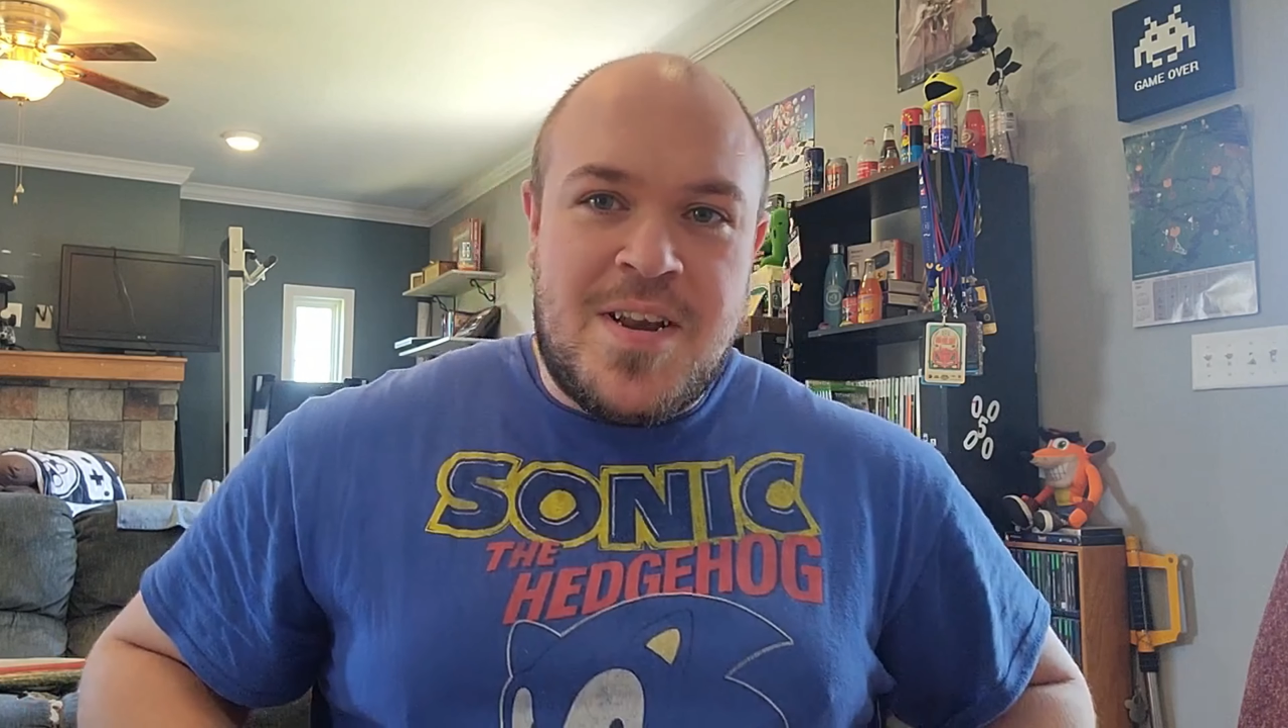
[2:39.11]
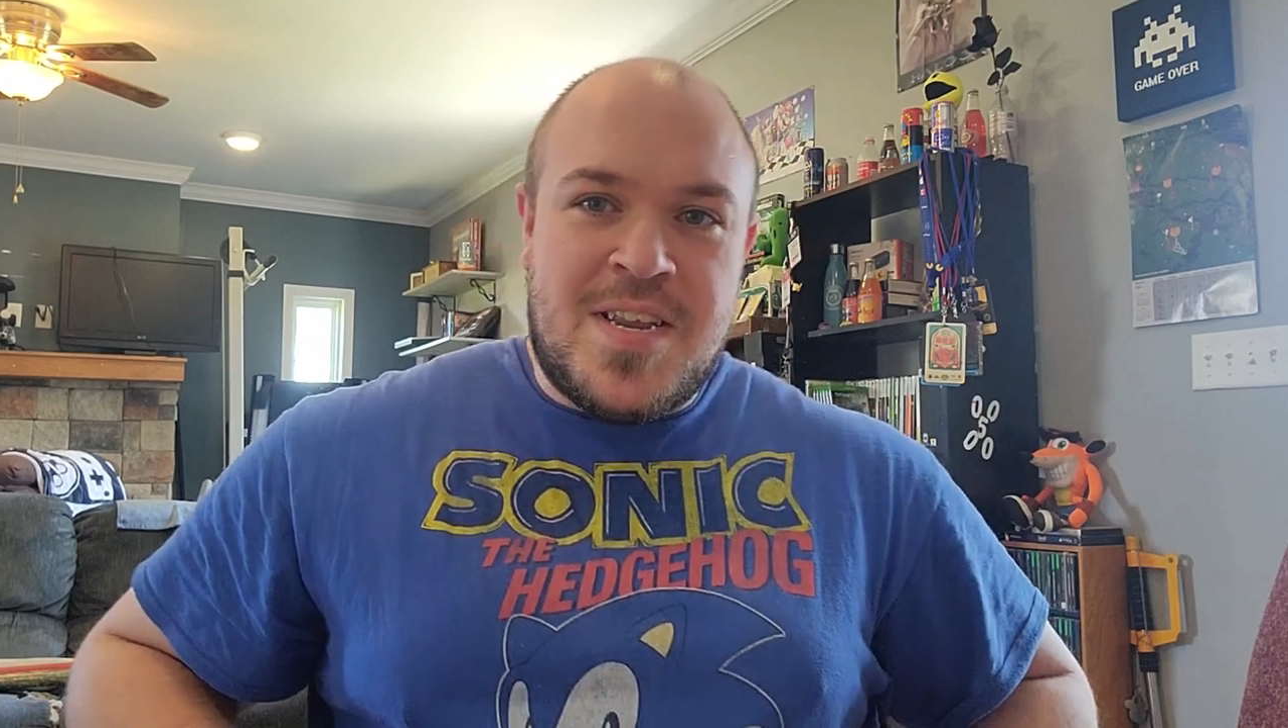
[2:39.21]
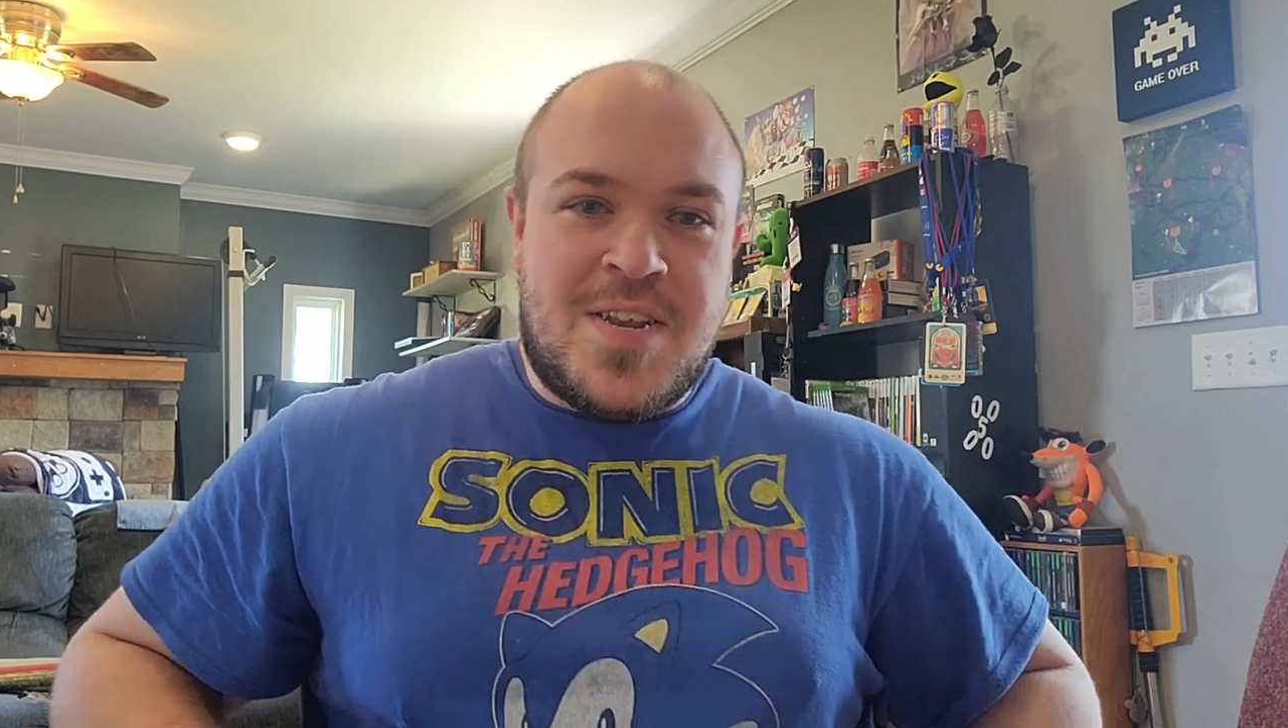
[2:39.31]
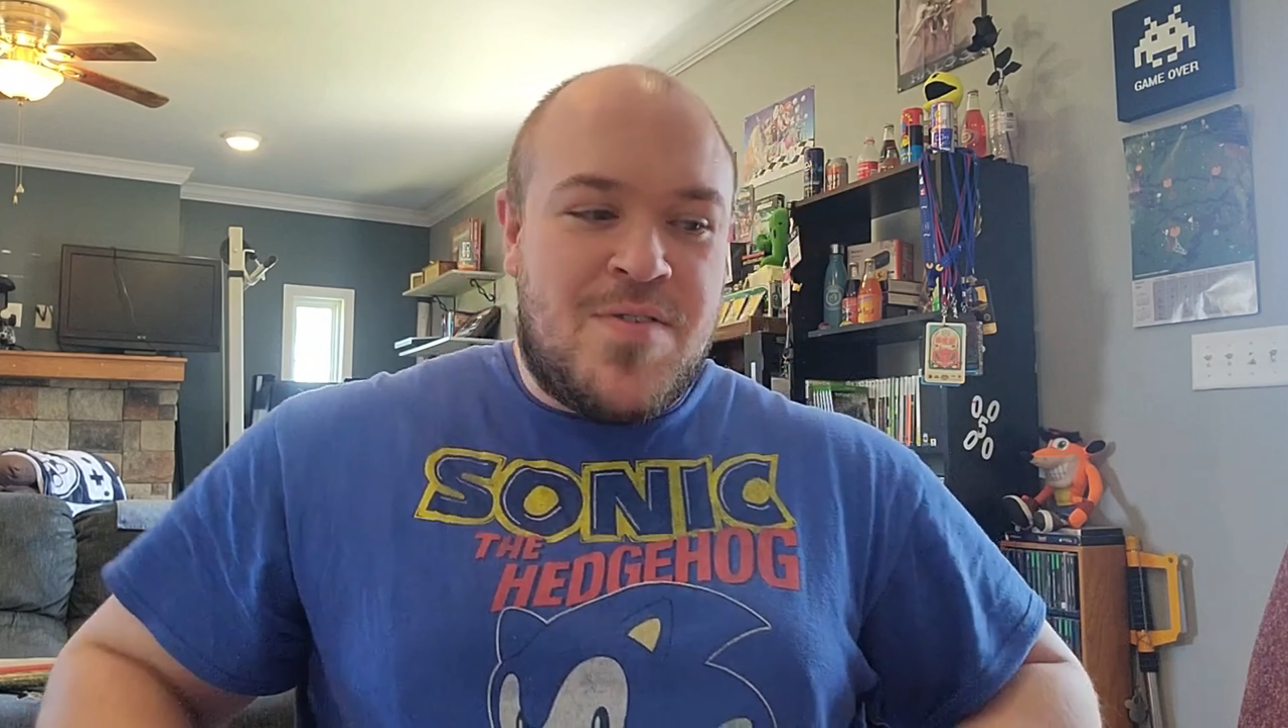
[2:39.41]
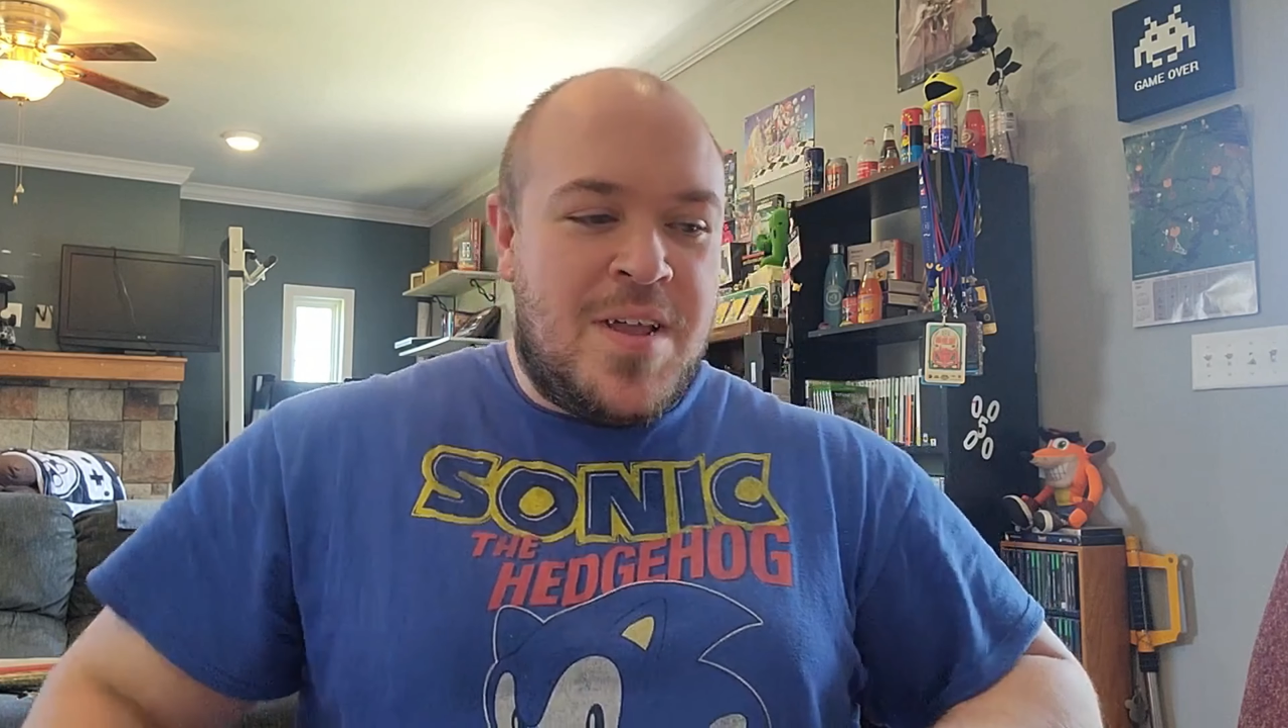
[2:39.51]

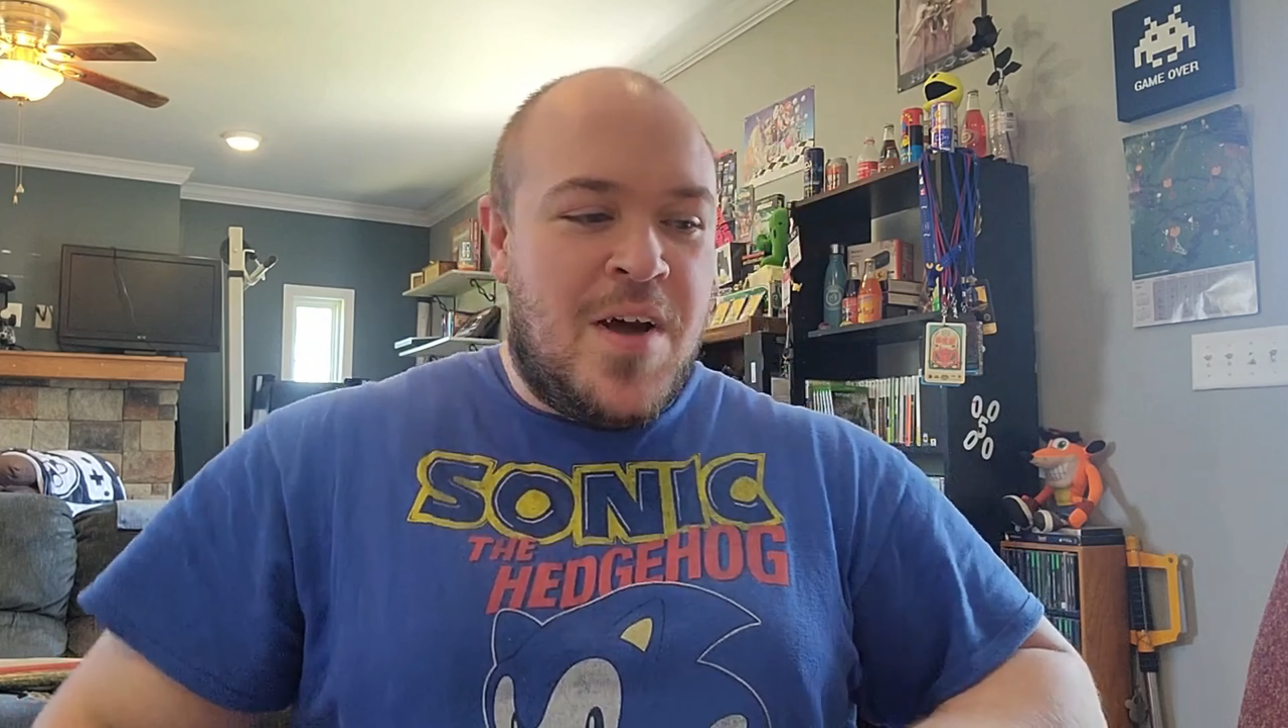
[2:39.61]
necessarily